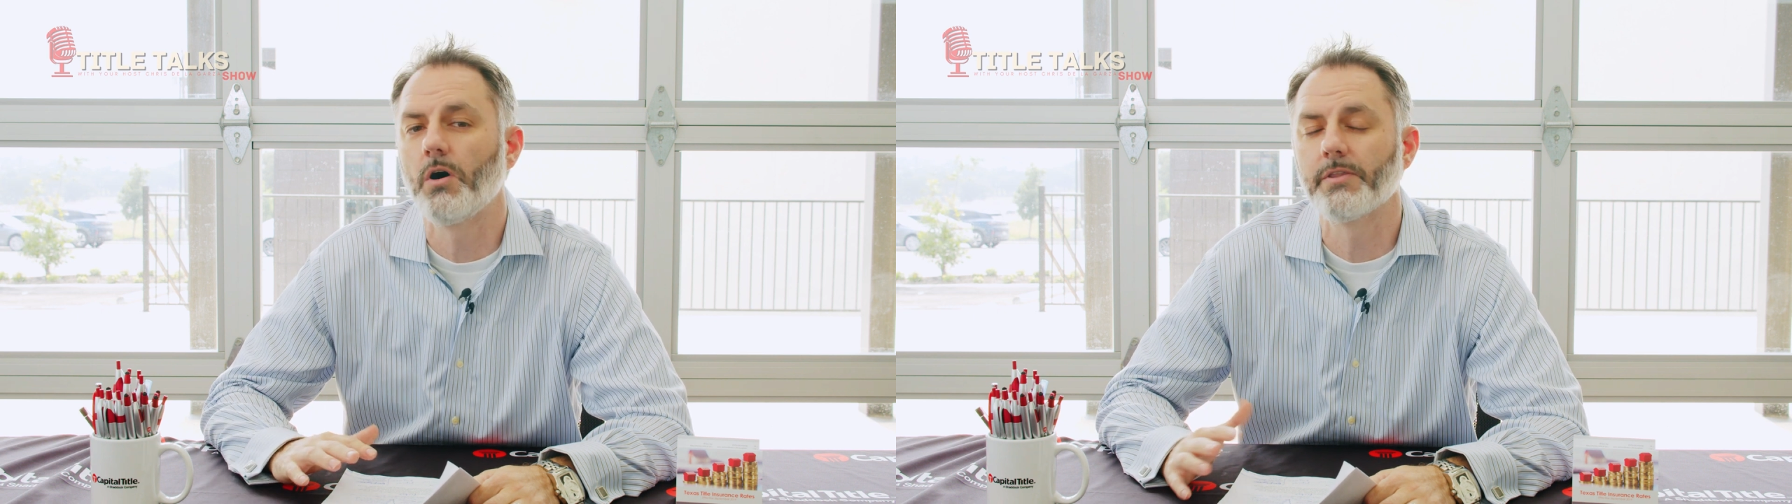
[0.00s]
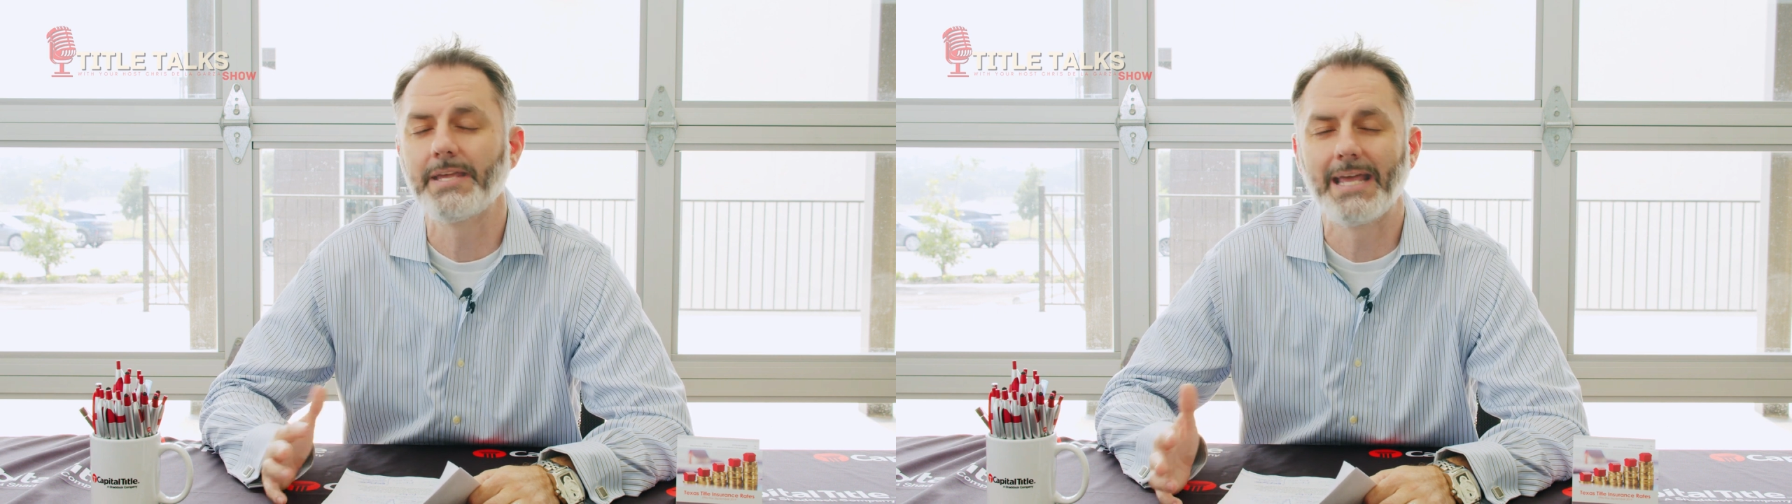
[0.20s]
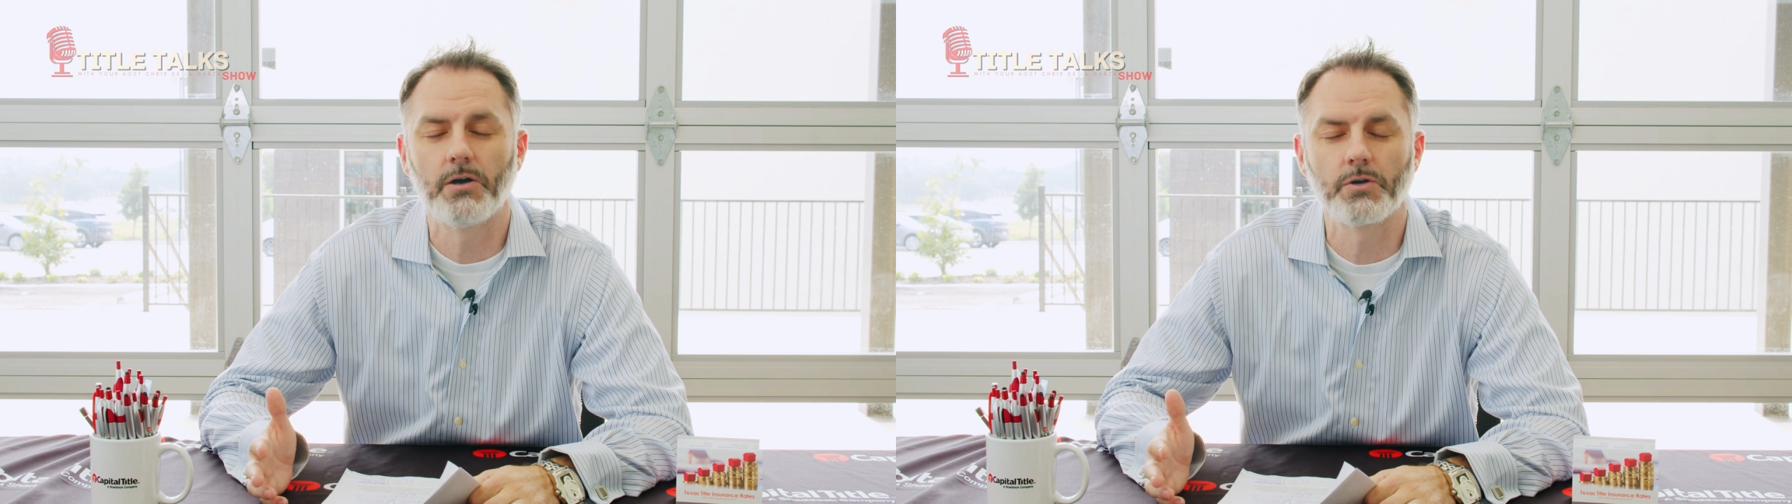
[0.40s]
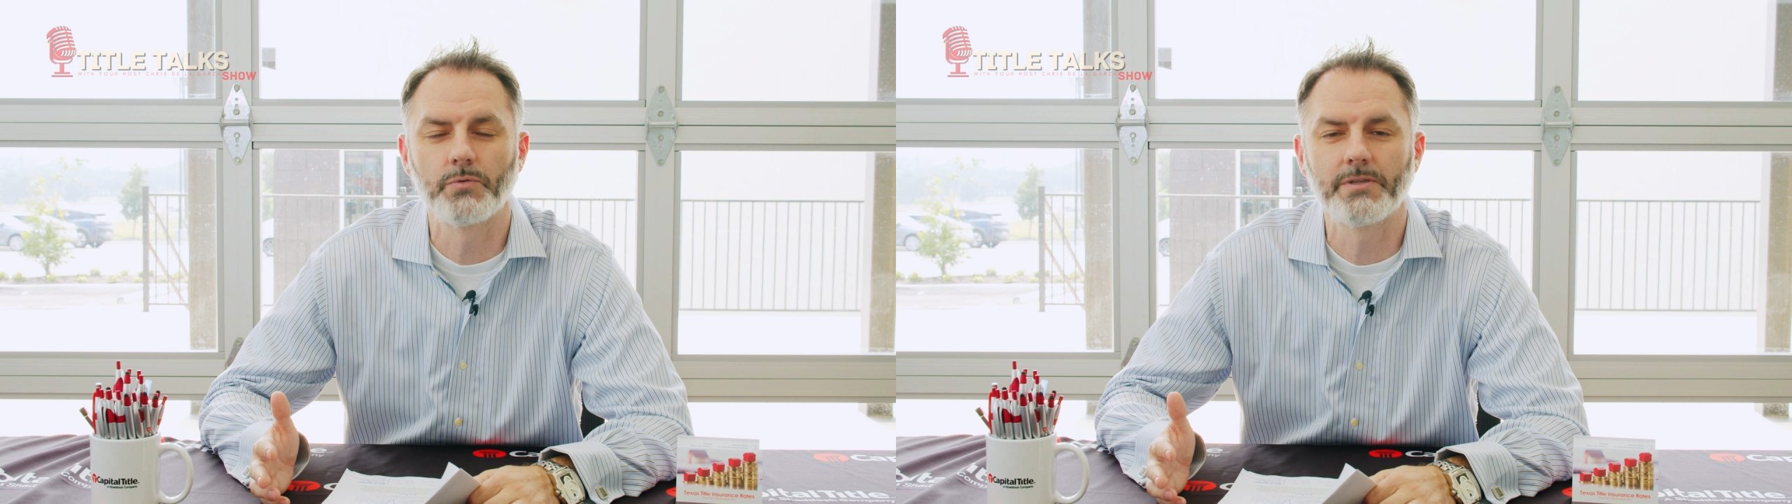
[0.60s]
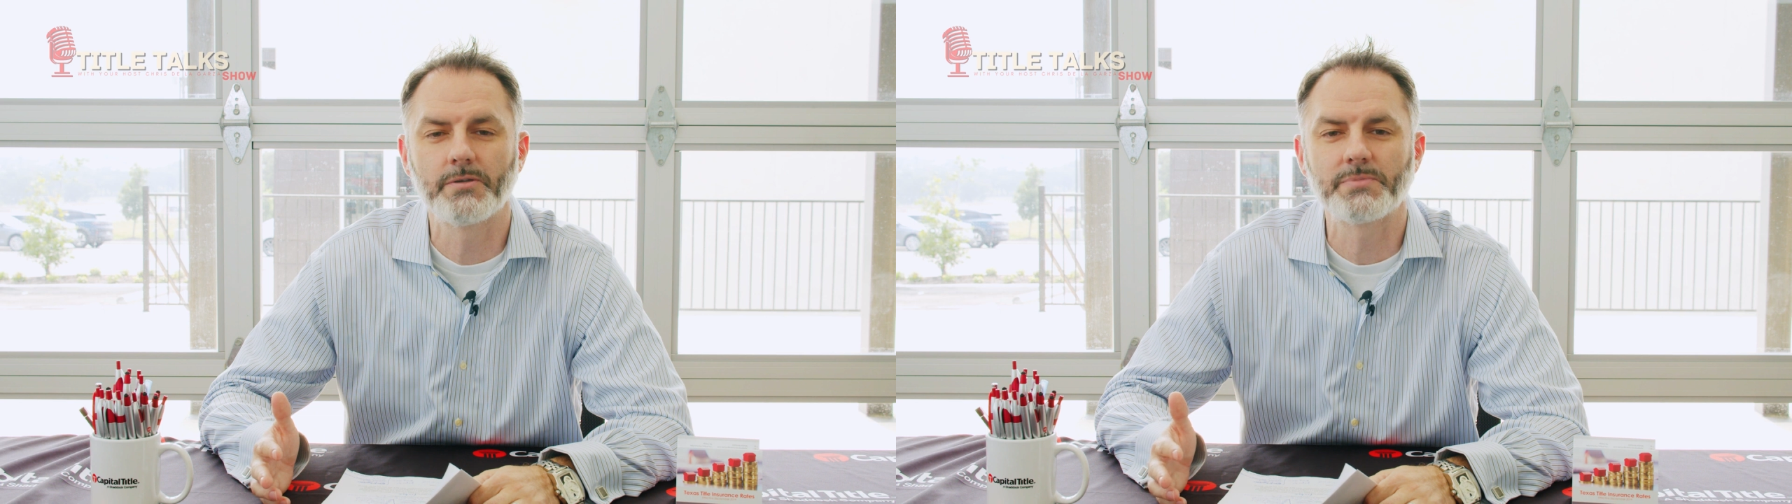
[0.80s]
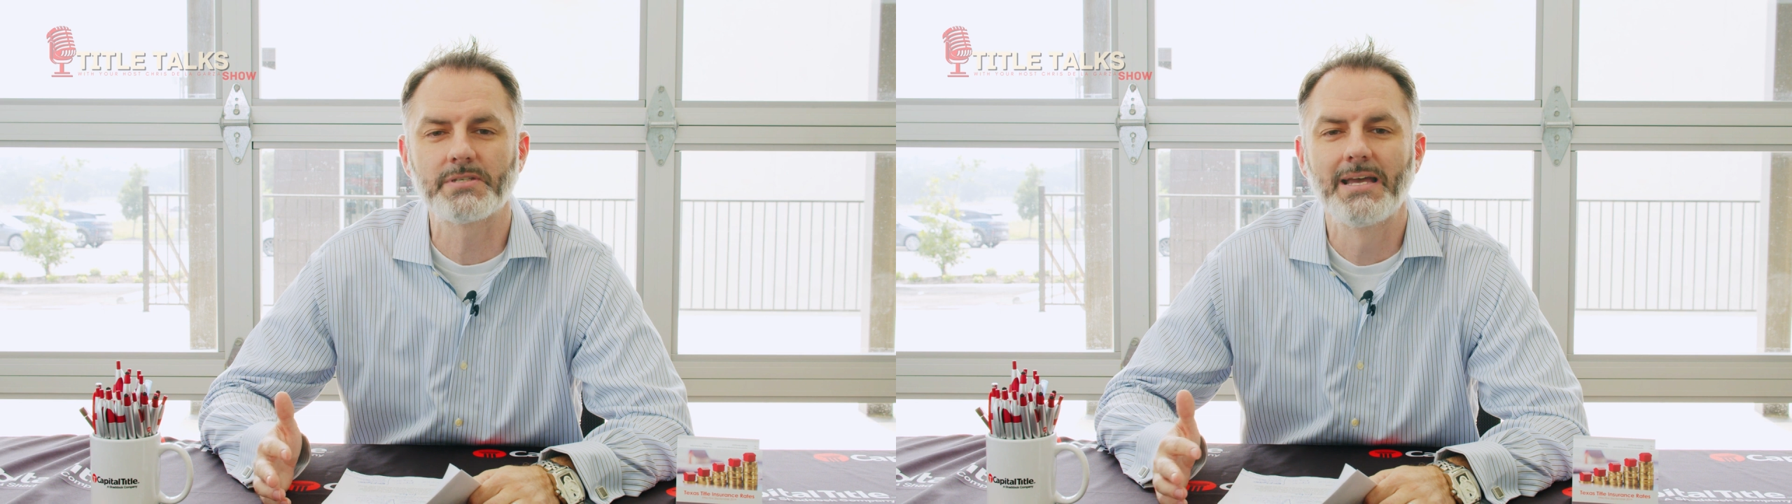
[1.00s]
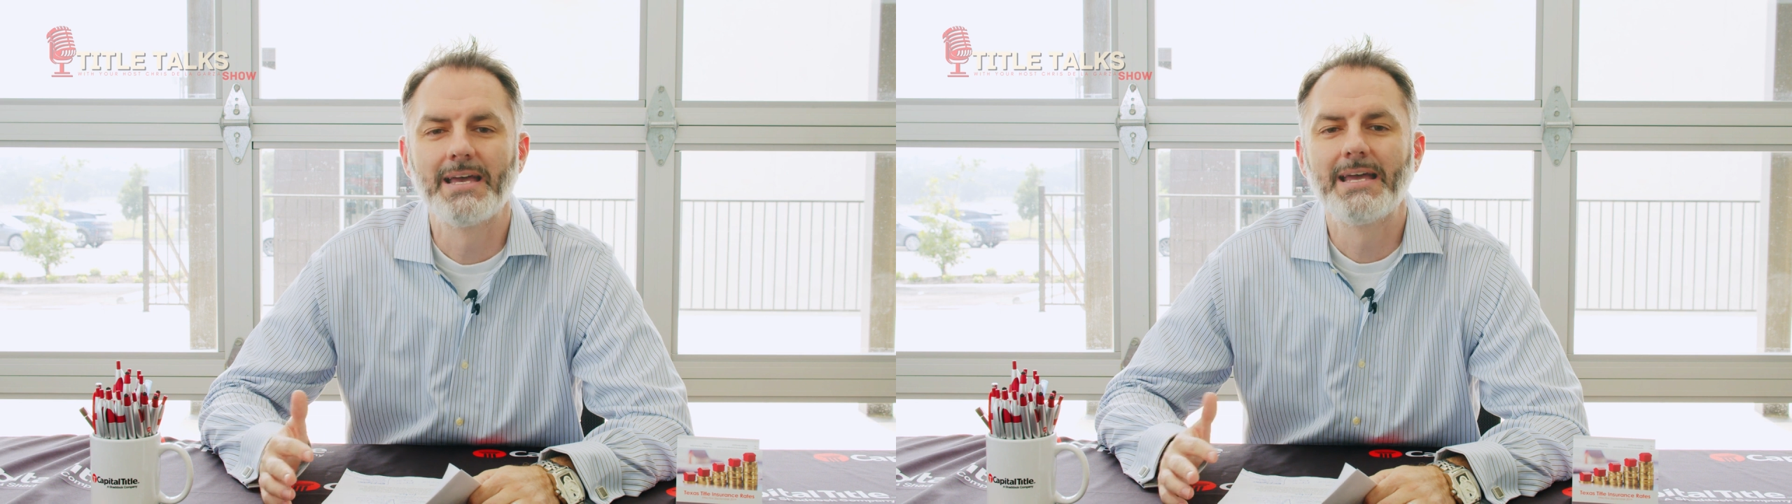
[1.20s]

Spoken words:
all the algorithms.